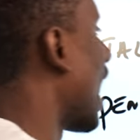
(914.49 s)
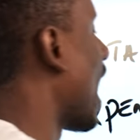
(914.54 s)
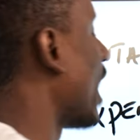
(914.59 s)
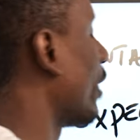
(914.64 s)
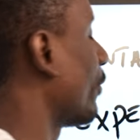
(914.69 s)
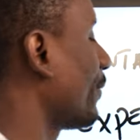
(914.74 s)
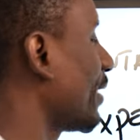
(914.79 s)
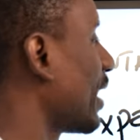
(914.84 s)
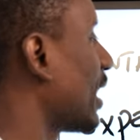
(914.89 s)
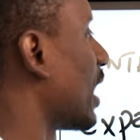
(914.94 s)

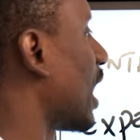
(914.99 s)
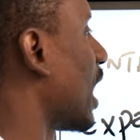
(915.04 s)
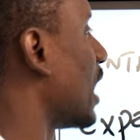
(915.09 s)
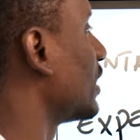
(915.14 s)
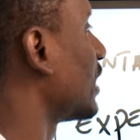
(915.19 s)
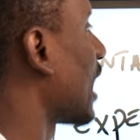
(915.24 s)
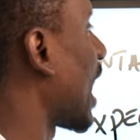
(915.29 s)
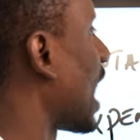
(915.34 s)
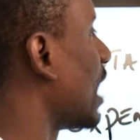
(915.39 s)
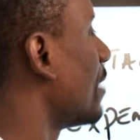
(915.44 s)
I
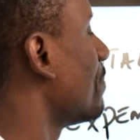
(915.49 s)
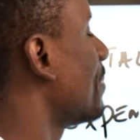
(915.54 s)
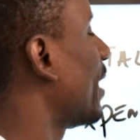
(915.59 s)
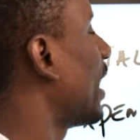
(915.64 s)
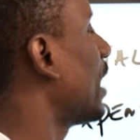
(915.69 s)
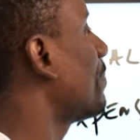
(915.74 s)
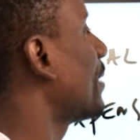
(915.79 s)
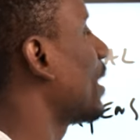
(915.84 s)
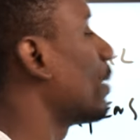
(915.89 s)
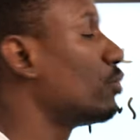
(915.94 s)
realized I
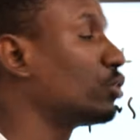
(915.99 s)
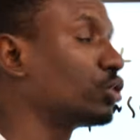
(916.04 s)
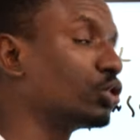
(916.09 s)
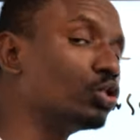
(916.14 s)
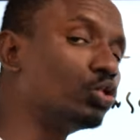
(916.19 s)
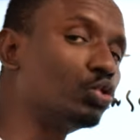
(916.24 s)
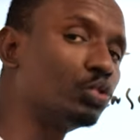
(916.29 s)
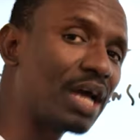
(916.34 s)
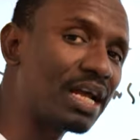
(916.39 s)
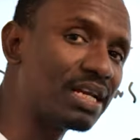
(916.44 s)
may be able
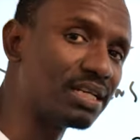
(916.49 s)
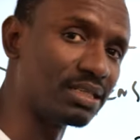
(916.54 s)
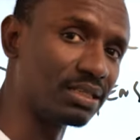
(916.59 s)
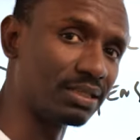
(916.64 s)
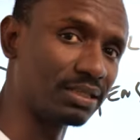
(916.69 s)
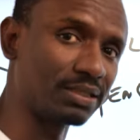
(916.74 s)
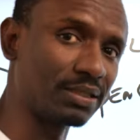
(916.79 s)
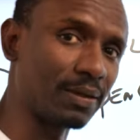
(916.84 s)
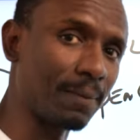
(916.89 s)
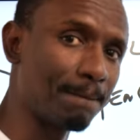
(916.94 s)
to
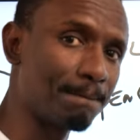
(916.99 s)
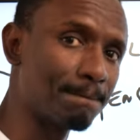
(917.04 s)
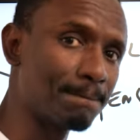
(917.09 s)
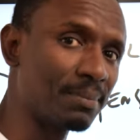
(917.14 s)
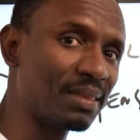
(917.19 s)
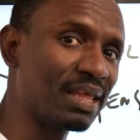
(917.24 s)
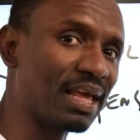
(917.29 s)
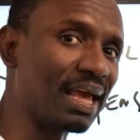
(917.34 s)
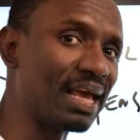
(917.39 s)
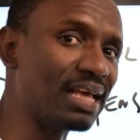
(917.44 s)
rent
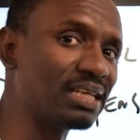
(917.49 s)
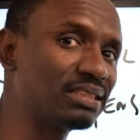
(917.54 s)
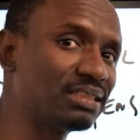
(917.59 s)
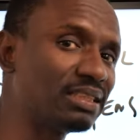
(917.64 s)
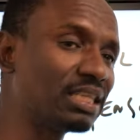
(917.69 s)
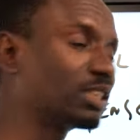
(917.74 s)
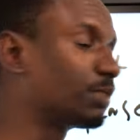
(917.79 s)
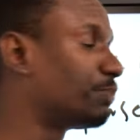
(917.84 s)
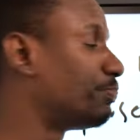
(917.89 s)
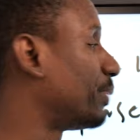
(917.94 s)
a
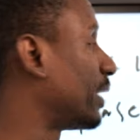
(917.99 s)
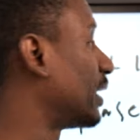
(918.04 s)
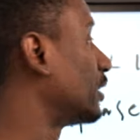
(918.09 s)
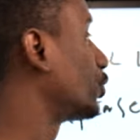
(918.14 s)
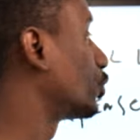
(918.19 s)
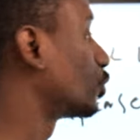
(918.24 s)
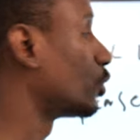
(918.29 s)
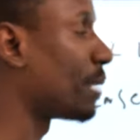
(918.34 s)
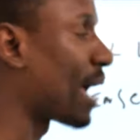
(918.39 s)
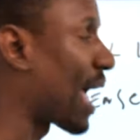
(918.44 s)

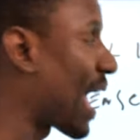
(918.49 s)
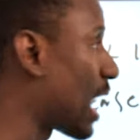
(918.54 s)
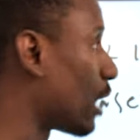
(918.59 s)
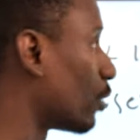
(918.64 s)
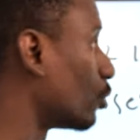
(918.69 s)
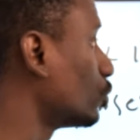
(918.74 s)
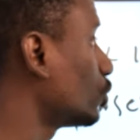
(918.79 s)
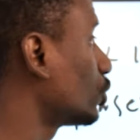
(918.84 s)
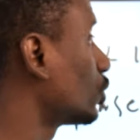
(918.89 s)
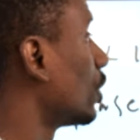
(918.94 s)
6-bedroom
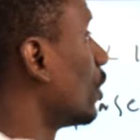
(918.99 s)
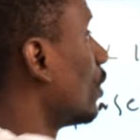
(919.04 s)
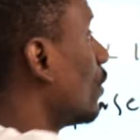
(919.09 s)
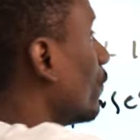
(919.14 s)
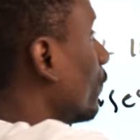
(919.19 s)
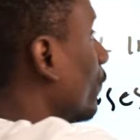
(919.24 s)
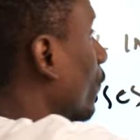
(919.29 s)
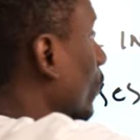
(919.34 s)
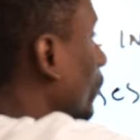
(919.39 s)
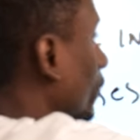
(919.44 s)
house
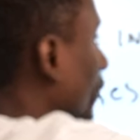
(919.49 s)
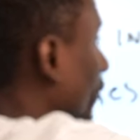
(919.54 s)
for